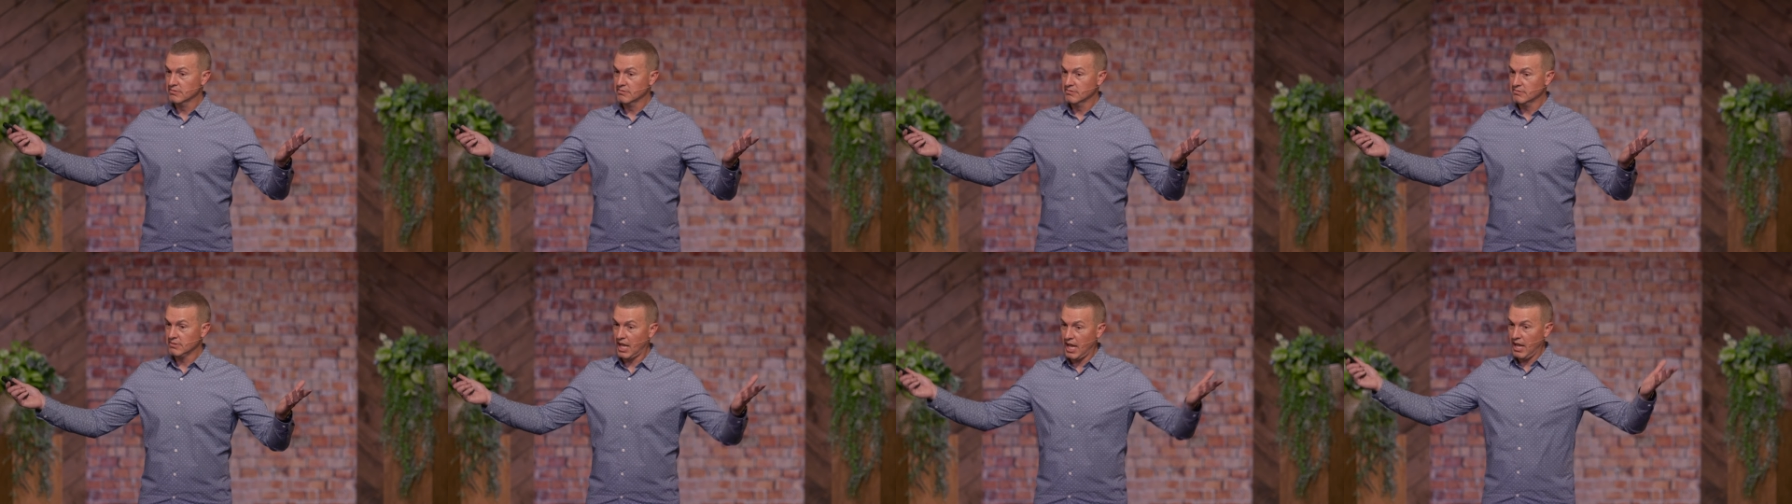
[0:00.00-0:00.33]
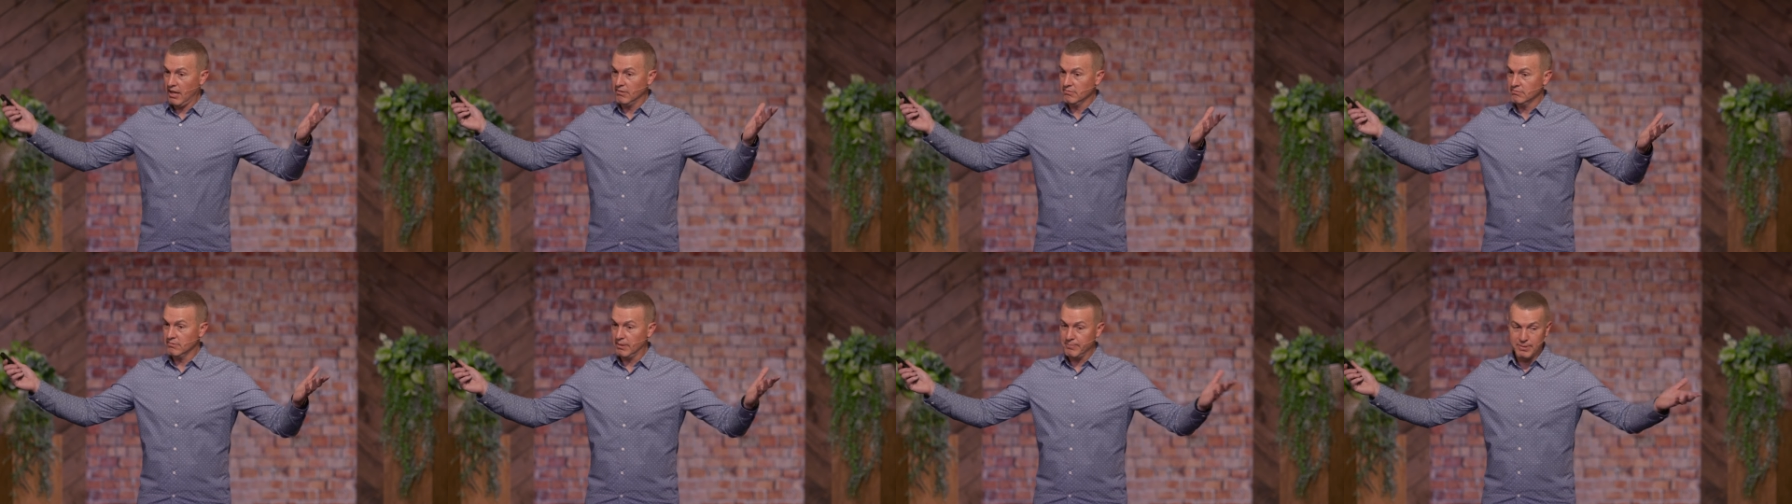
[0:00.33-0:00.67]
I,
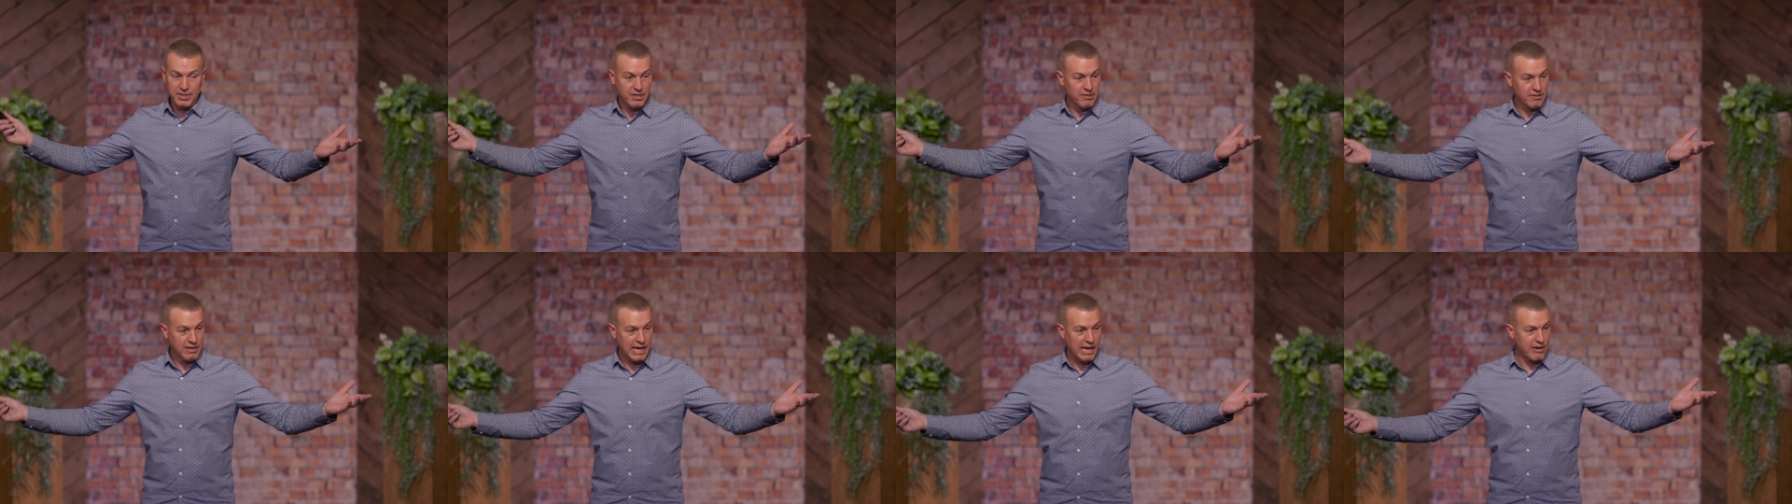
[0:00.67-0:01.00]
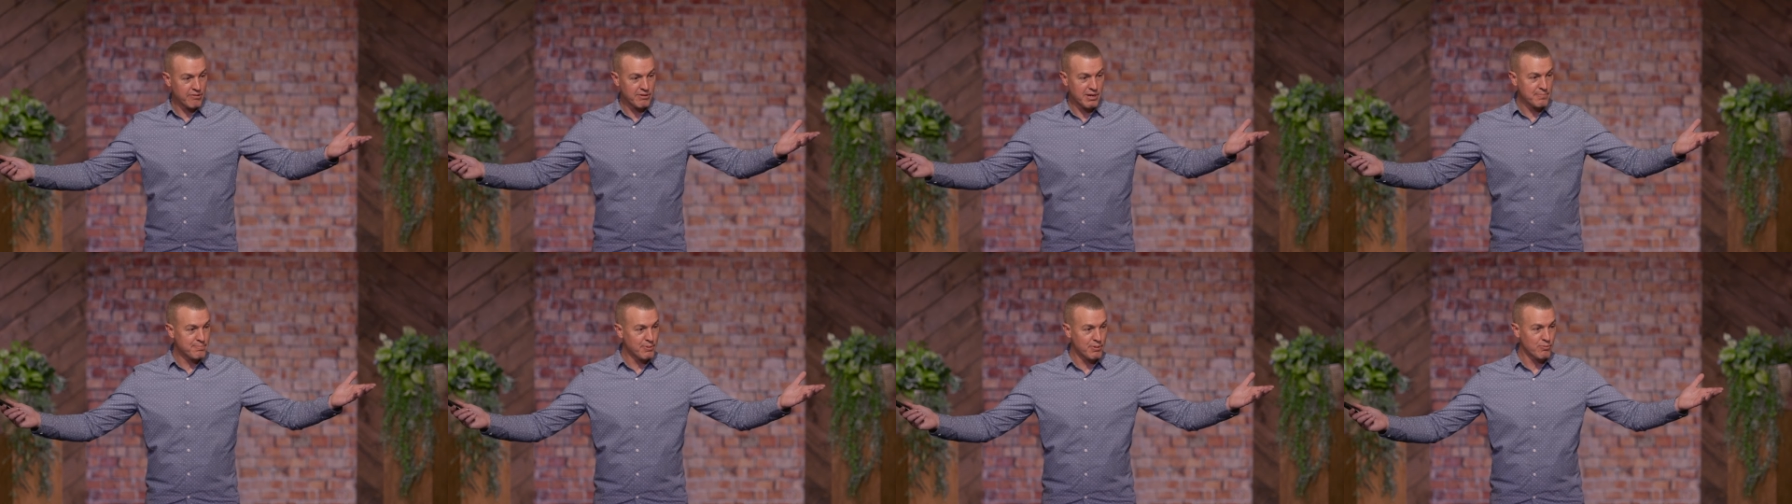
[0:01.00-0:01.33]
I mean, how do
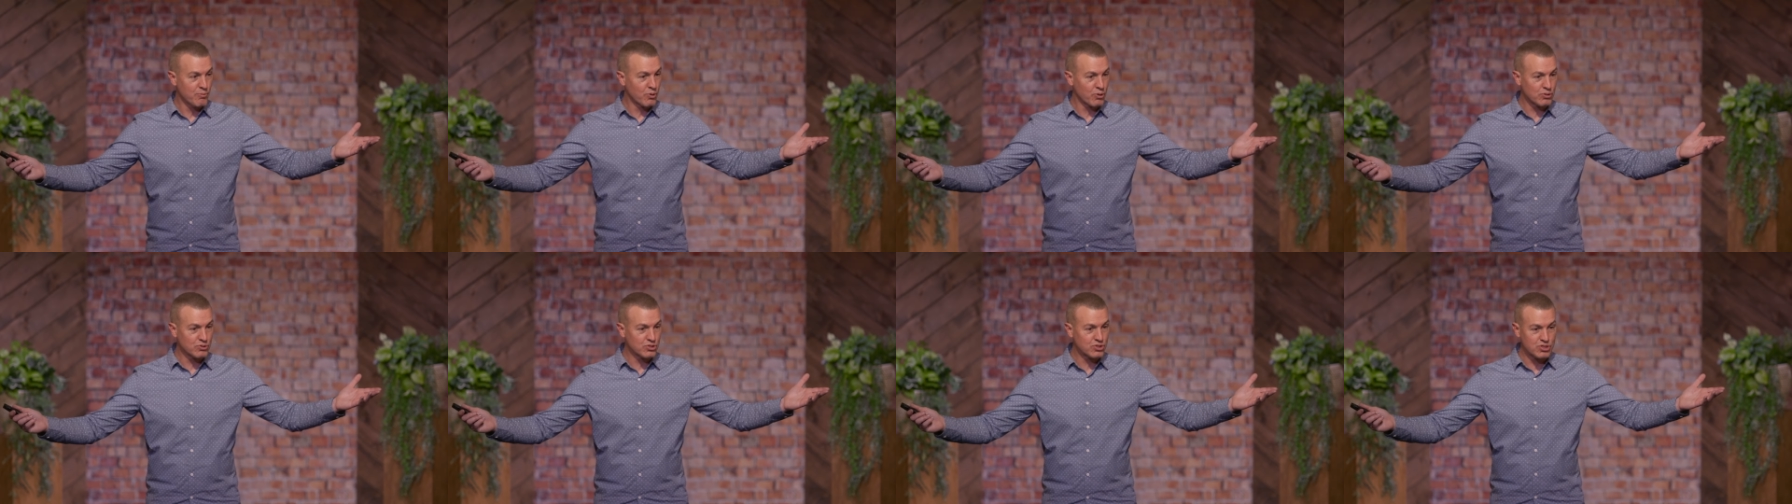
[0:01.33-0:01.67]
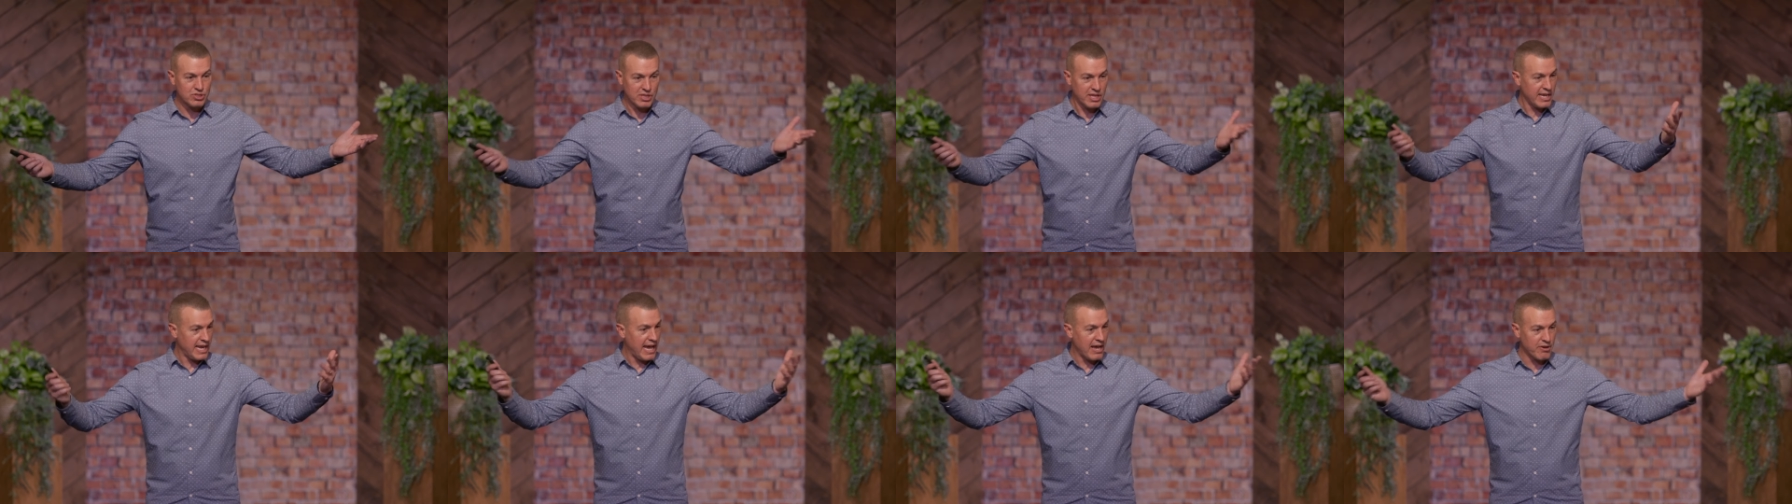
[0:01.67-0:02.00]
I put words to
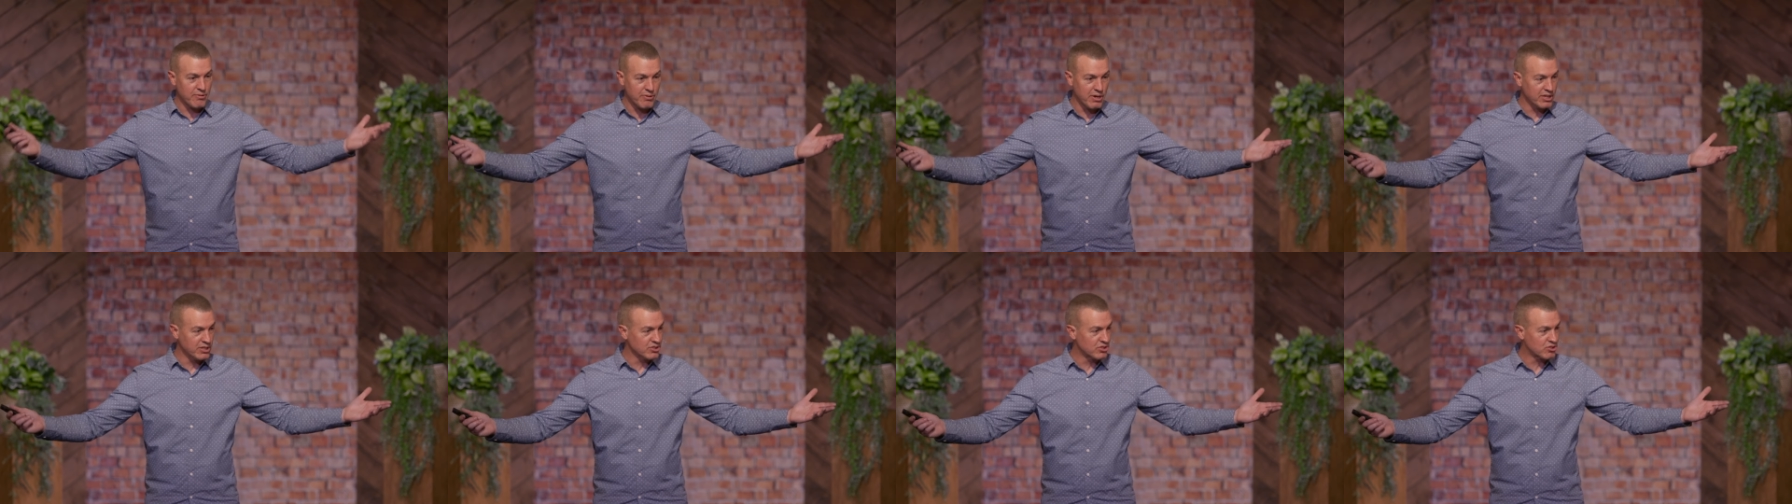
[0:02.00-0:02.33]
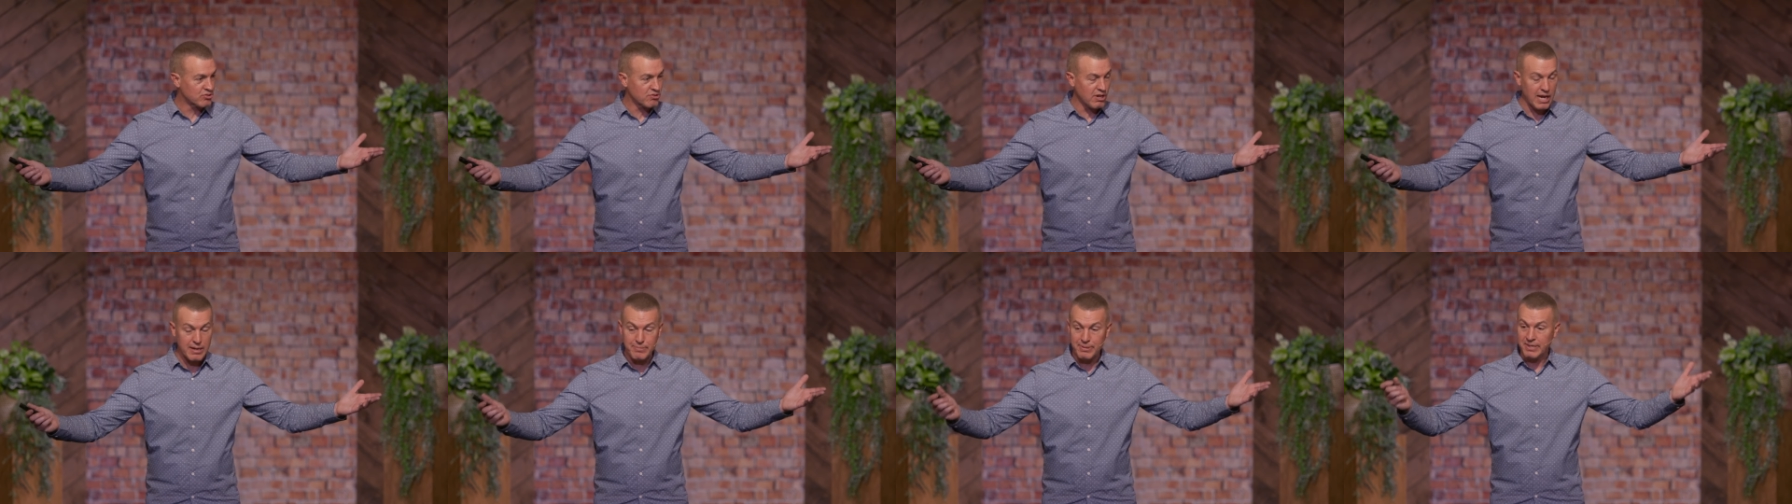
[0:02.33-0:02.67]
that? How do I
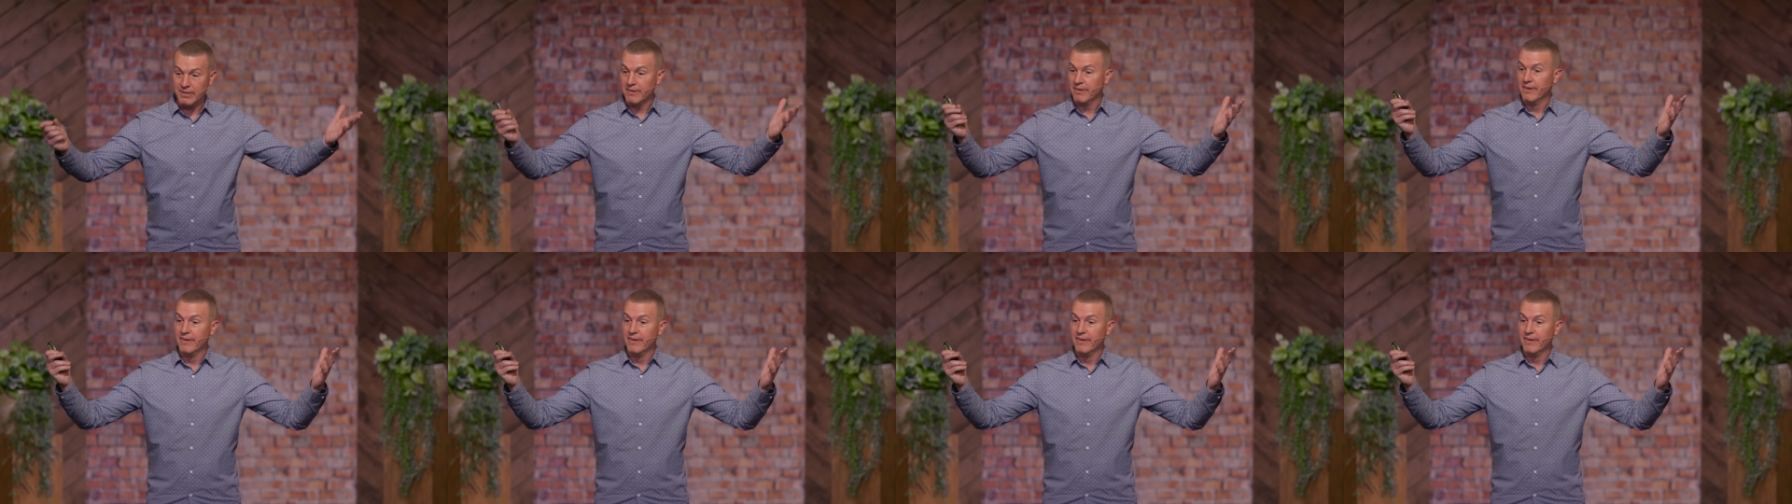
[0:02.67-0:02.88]
describe it?